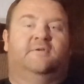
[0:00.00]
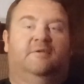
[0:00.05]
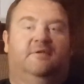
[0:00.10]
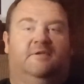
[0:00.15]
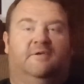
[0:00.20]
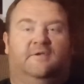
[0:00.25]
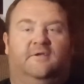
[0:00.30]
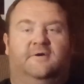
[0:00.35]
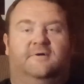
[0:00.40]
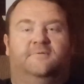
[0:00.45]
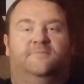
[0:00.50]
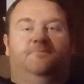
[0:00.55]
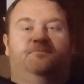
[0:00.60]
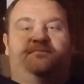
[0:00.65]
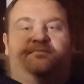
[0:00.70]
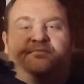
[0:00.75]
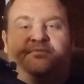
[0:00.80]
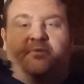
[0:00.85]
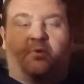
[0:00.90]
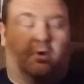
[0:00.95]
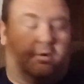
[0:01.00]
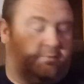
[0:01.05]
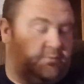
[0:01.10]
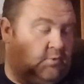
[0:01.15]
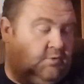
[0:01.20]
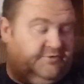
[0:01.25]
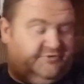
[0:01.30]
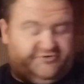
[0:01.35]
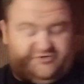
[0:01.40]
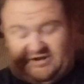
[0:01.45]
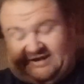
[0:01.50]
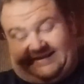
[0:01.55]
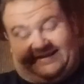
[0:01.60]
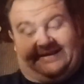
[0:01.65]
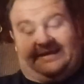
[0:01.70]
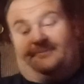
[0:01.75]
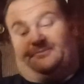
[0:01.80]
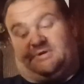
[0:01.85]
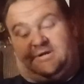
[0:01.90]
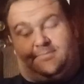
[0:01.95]
you know, or stick
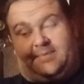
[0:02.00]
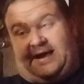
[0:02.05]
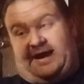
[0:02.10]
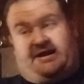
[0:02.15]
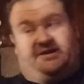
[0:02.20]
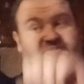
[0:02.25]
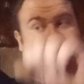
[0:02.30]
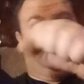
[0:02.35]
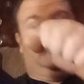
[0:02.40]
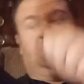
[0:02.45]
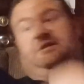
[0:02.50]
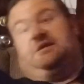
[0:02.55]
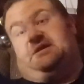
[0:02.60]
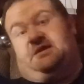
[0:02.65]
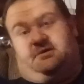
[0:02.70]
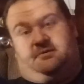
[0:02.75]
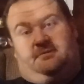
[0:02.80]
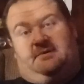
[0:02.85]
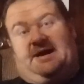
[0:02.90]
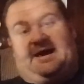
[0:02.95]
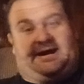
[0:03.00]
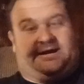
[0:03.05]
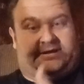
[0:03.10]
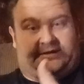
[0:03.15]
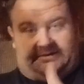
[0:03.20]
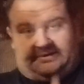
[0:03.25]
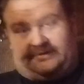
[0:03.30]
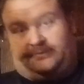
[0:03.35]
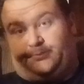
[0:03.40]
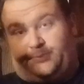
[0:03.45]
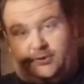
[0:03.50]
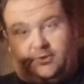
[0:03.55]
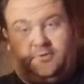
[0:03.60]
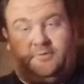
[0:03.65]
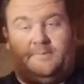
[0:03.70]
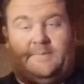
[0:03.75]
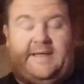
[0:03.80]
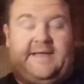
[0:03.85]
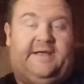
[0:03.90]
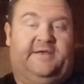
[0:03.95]
an empty magazine in it and rack it and then pull
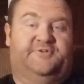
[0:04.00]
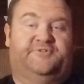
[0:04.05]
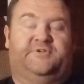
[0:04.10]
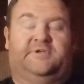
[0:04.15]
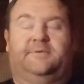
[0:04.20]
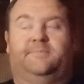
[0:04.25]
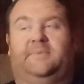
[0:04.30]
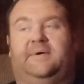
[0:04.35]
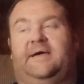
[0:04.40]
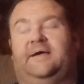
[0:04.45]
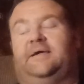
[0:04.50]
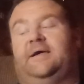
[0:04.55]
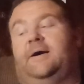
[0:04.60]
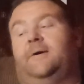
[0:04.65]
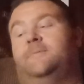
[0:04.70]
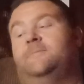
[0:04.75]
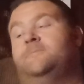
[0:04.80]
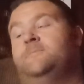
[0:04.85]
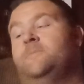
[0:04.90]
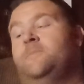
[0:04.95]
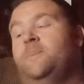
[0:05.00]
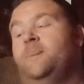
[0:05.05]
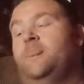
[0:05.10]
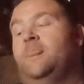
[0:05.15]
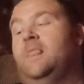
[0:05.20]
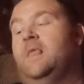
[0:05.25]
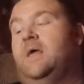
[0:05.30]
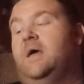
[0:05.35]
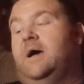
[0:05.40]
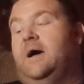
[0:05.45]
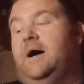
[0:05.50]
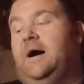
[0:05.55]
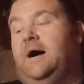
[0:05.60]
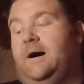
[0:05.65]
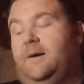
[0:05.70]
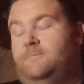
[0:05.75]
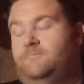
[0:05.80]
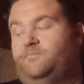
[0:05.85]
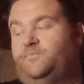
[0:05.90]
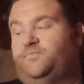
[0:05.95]
the magazine back
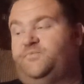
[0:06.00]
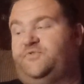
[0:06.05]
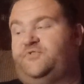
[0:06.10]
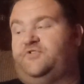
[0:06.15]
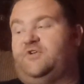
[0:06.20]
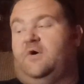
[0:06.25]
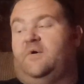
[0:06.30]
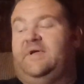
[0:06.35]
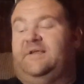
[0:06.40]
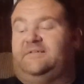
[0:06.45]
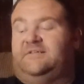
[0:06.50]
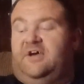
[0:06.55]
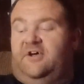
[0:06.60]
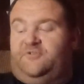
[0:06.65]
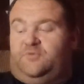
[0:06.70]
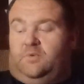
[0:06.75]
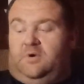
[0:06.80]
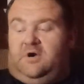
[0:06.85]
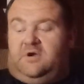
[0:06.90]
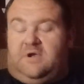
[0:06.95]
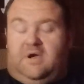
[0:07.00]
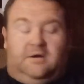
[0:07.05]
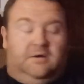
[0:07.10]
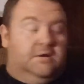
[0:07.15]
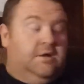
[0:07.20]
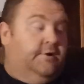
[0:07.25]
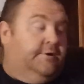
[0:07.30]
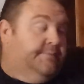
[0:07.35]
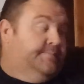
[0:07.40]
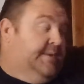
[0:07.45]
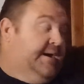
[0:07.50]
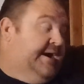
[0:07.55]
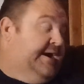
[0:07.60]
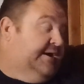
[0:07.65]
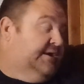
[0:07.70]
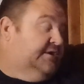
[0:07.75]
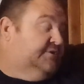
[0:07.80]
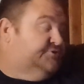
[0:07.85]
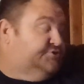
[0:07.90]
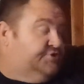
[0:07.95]
out. So it does work on a loaded
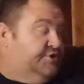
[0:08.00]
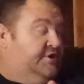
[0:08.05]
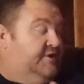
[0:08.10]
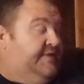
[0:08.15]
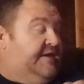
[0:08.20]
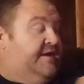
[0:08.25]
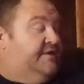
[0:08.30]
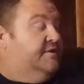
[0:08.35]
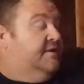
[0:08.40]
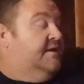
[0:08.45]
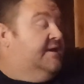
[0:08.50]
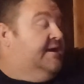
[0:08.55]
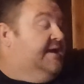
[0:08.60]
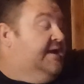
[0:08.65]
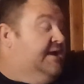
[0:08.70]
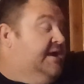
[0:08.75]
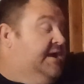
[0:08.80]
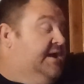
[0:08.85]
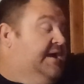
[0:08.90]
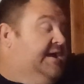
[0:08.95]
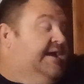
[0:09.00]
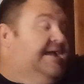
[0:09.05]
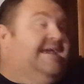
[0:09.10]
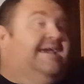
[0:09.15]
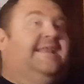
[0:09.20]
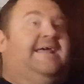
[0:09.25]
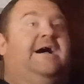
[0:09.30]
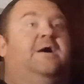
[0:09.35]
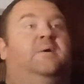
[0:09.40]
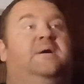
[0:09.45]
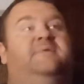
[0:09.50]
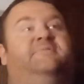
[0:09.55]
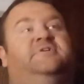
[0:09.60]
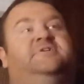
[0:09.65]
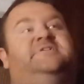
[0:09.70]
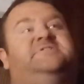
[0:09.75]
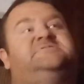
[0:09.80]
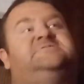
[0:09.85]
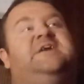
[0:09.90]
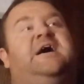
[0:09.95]
mag. I'll show you that. It, however,
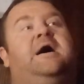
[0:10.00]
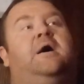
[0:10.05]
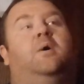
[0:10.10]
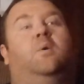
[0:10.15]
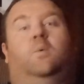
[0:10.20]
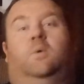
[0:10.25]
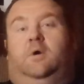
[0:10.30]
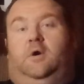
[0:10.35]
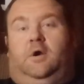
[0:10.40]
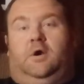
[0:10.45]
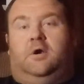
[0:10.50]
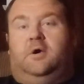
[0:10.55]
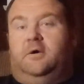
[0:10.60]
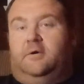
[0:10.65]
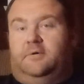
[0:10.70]
does not work